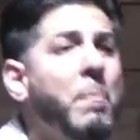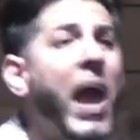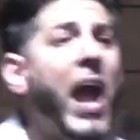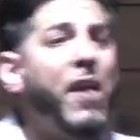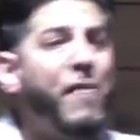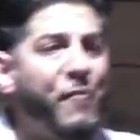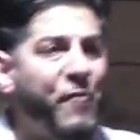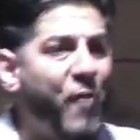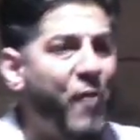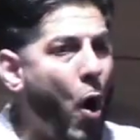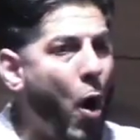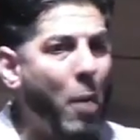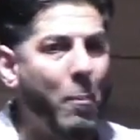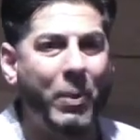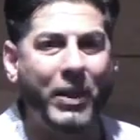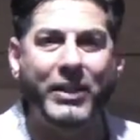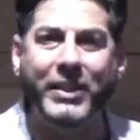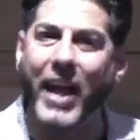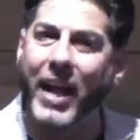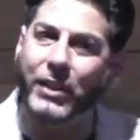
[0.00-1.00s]
form,
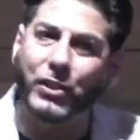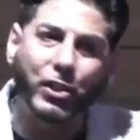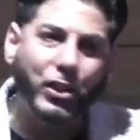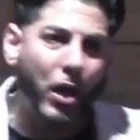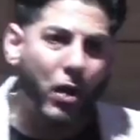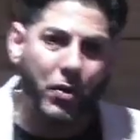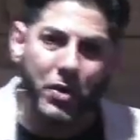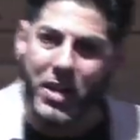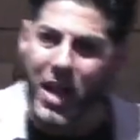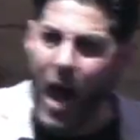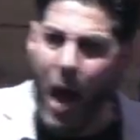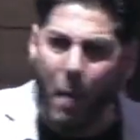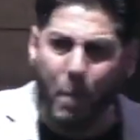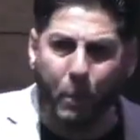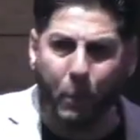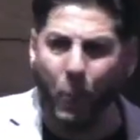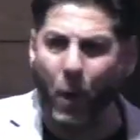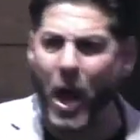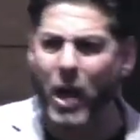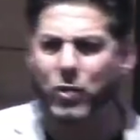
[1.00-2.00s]
but they shall not
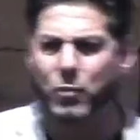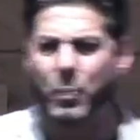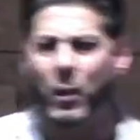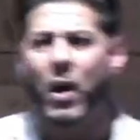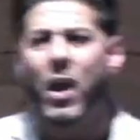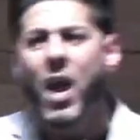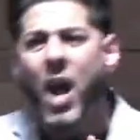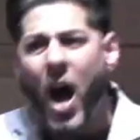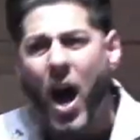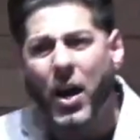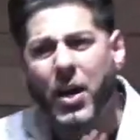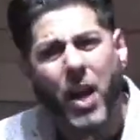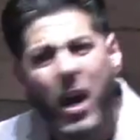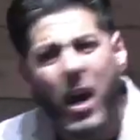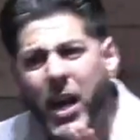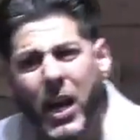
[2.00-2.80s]
prosper. Are y'all hearing